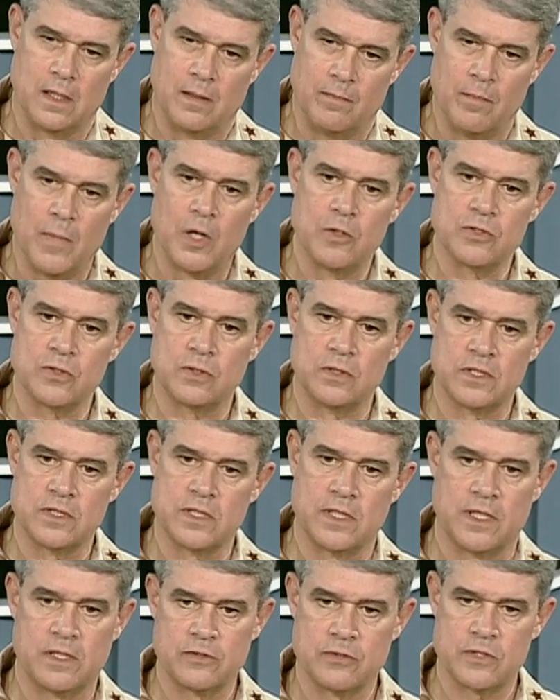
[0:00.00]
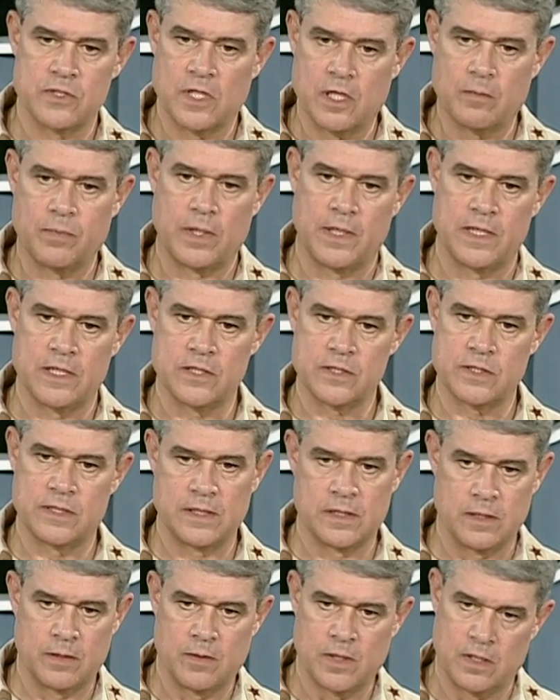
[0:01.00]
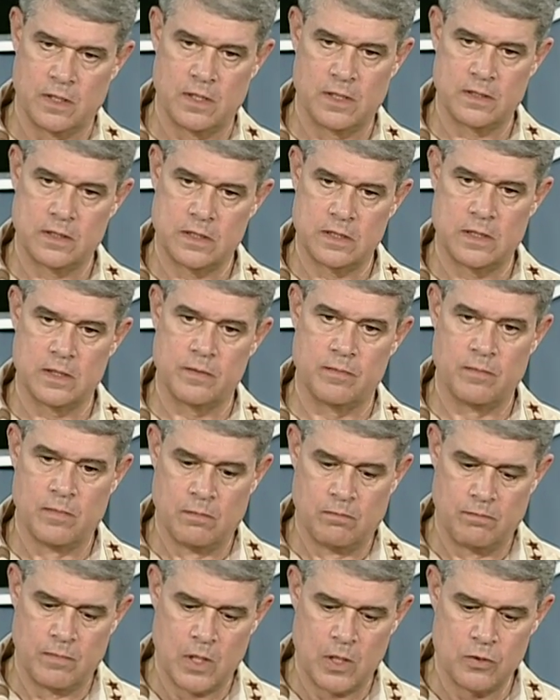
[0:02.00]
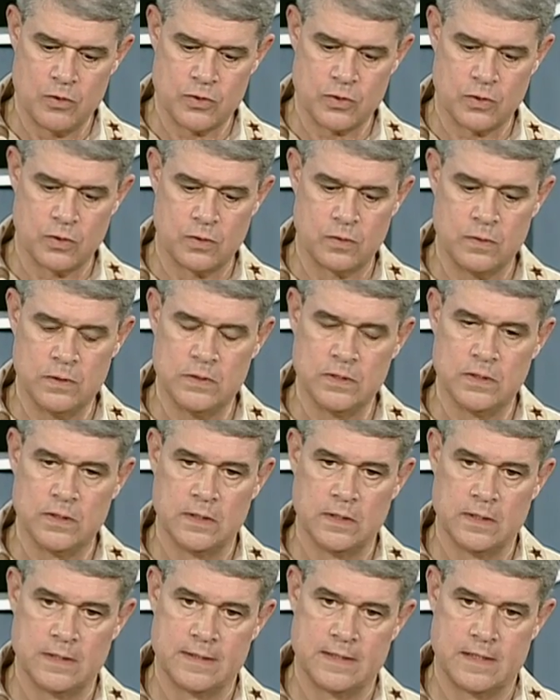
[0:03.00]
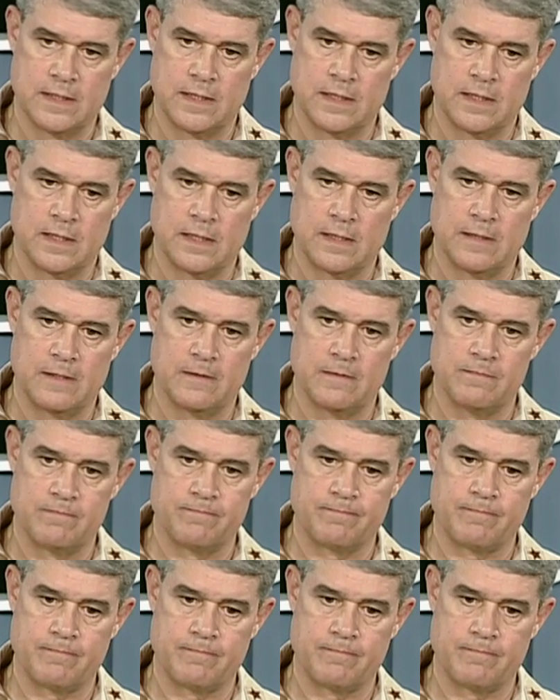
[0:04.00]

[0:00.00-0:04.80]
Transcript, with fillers: Mosul is an interesting place. That, that um, Mosul, uh,